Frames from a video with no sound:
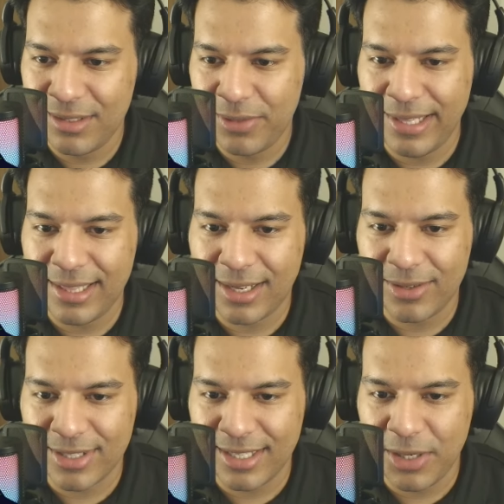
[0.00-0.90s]

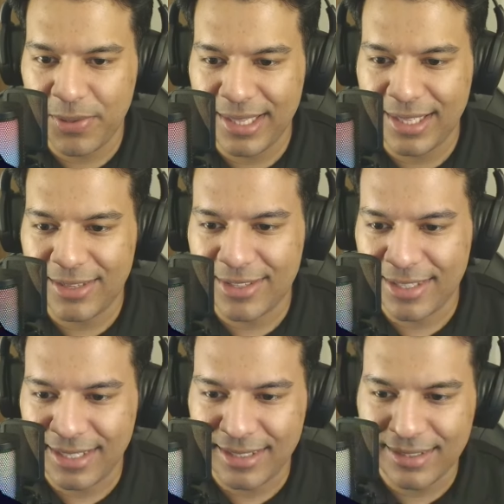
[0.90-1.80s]
12,000 and
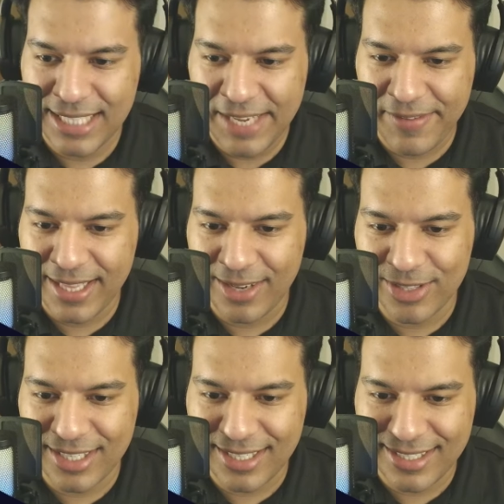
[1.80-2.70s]
12,000 and
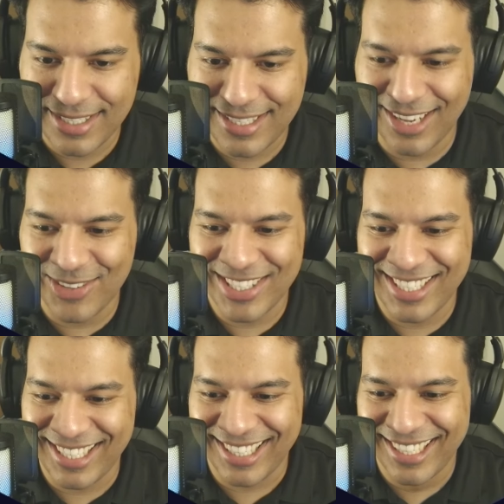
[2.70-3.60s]
7,000 and
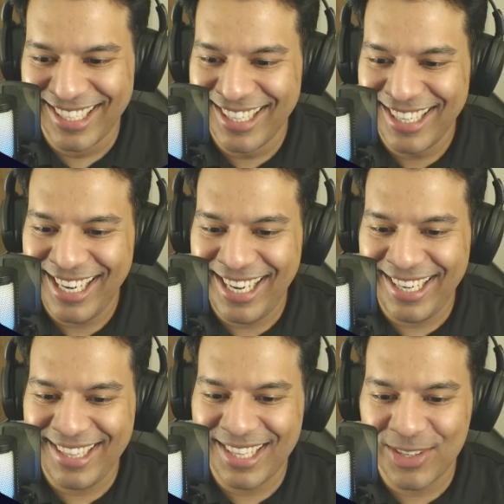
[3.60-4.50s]
6,000 and
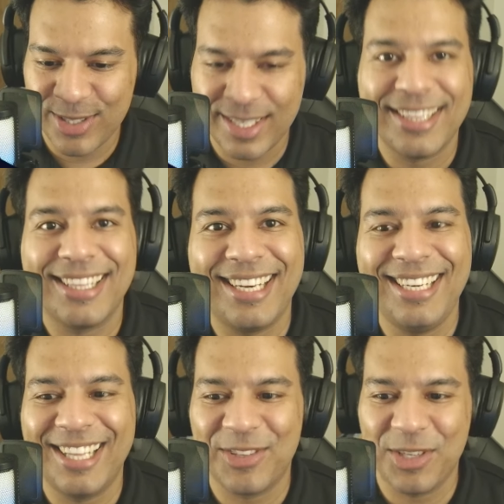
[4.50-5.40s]
18,000 and
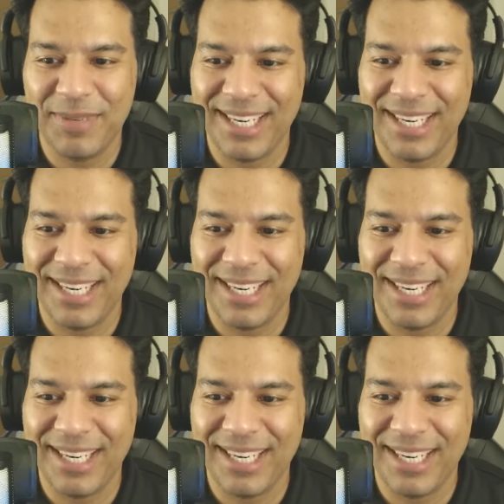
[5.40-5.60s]
10,000.